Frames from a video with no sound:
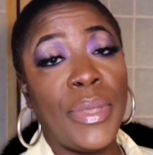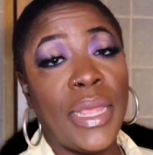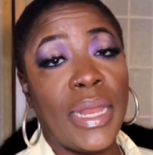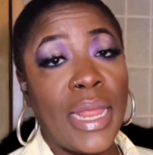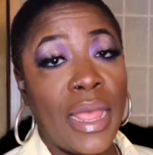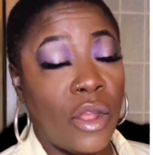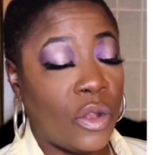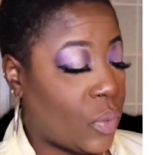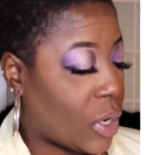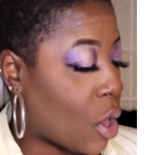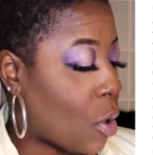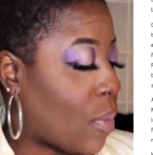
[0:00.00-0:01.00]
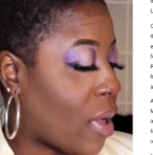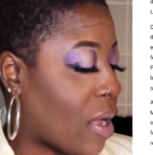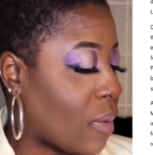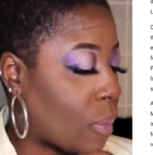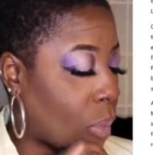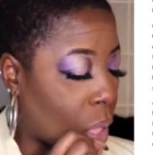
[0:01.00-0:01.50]
being held without
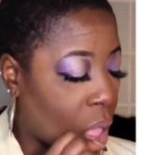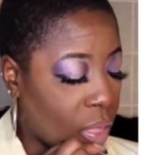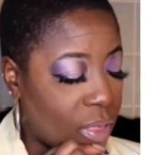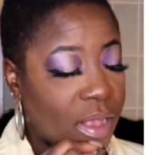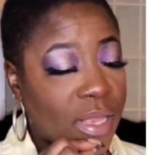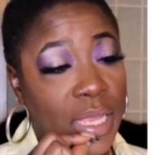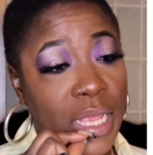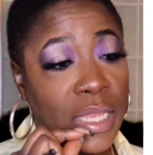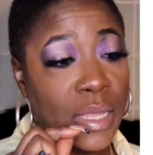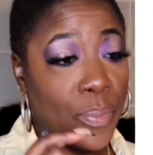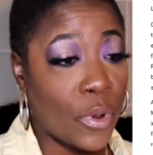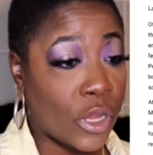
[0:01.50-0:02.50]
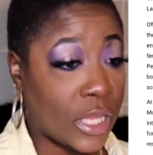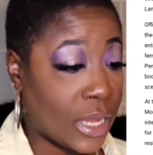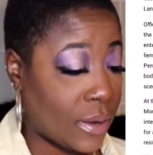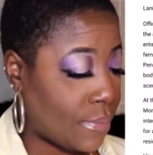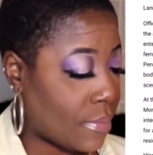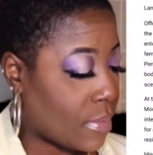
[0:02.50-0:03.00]
bond. This is the person.